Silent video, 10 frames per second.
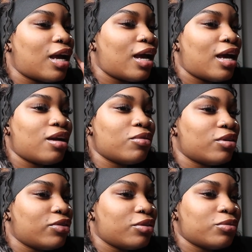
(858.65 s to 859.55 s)
I don't
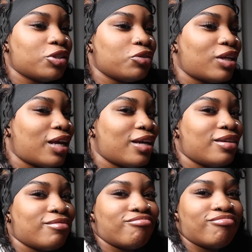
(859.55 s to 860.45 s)
wanna fuck with you, like
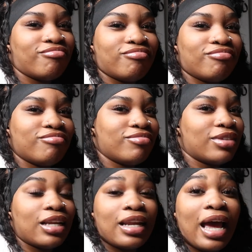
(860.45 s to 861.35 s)

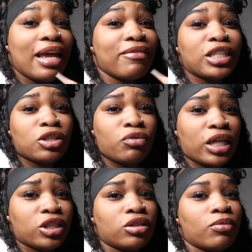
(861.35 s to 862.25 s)
not even just
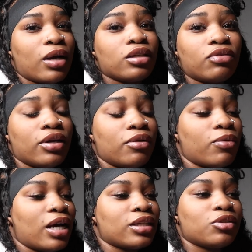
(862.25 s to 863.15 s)
relationship wise, friend
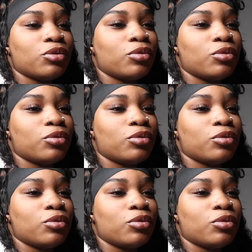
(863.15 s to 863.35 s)
wise too.